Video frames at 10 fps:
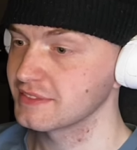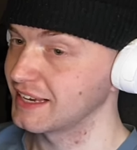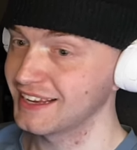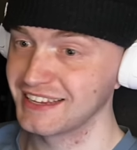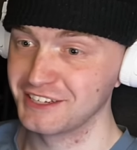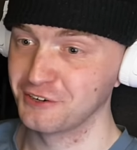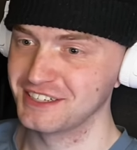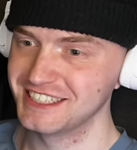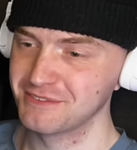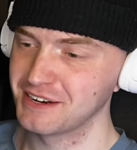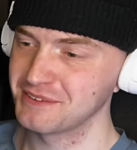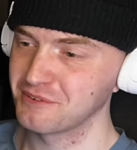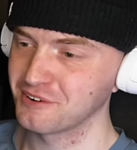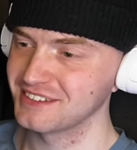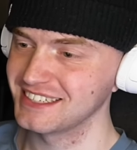Yeah, they don't need them
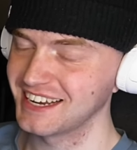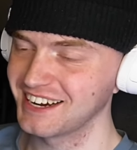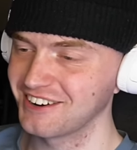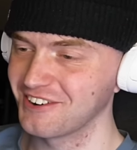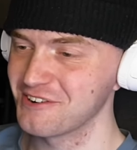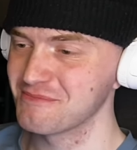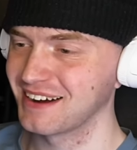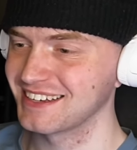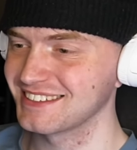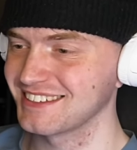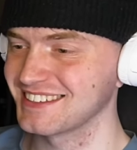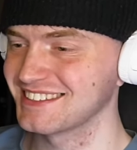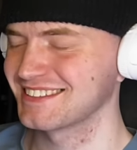anymore. Yeah, oh my god.